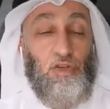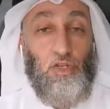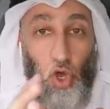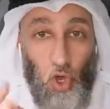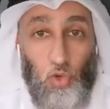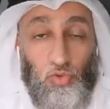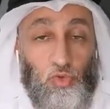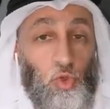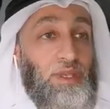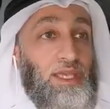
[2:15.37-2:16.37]

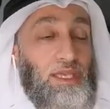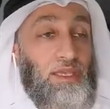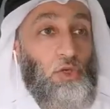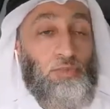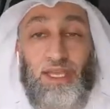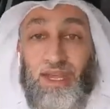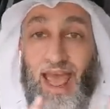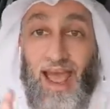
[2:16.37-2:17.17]
known to be an